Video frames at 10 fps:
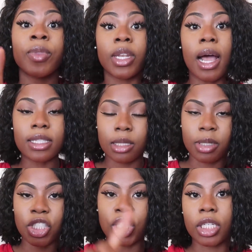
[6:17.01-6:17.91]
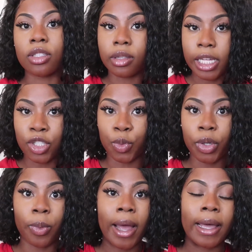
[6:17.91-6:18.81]
Not to mention, let's
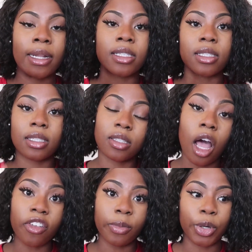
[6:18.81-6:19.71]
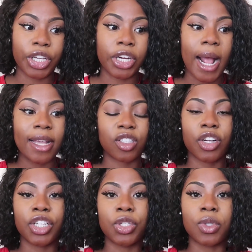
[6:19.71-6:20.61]
rewind, sophomore year, I
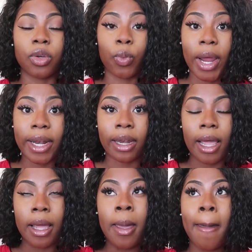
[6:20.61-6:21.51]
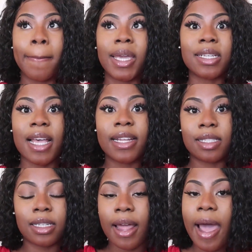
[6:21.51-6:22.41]
started using Retin-A because I
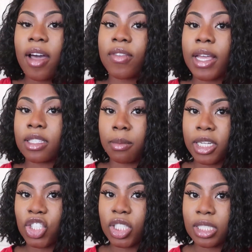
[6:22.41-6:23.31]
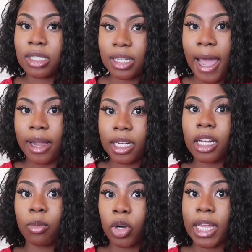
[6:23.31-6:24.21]
didn't have as much cystic acne
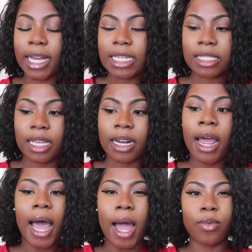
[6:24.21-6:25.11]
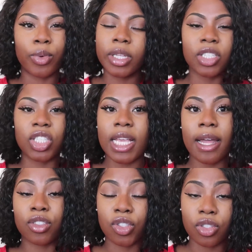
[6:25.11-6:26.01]
anymore. Like I said, I really just
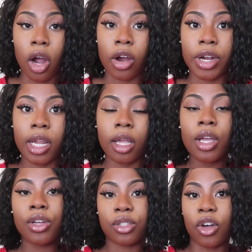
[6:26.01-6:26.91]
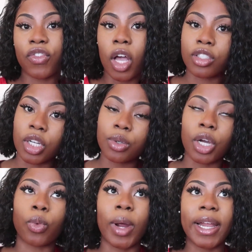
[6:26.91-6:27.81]
had scarring. So if y'all don't
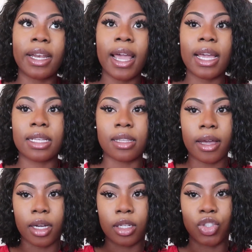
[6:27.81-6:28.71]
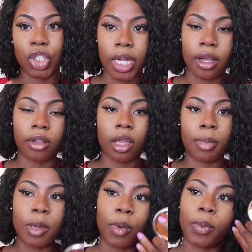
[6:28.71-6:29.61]
know, Retin-A is like a gel
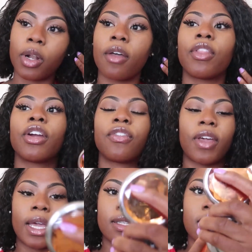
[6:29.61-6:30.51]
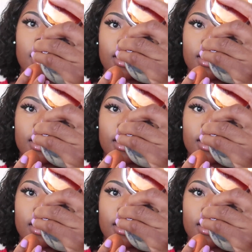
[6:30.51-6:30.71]
that people put on their face